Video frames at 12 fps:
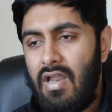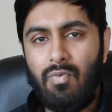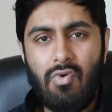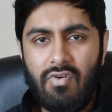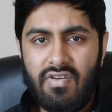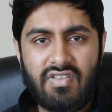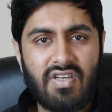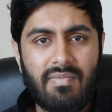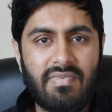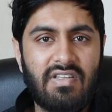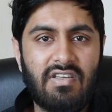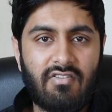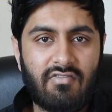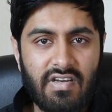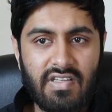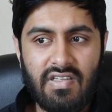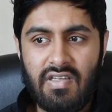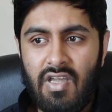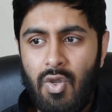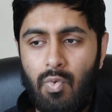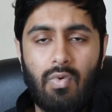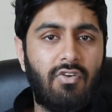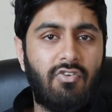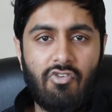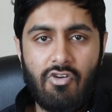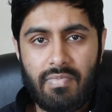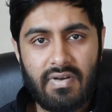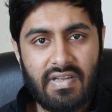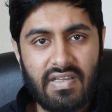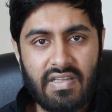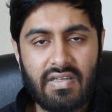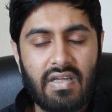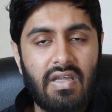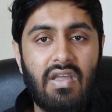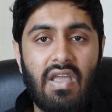And we're in the Champions League already. We're in the Europa League.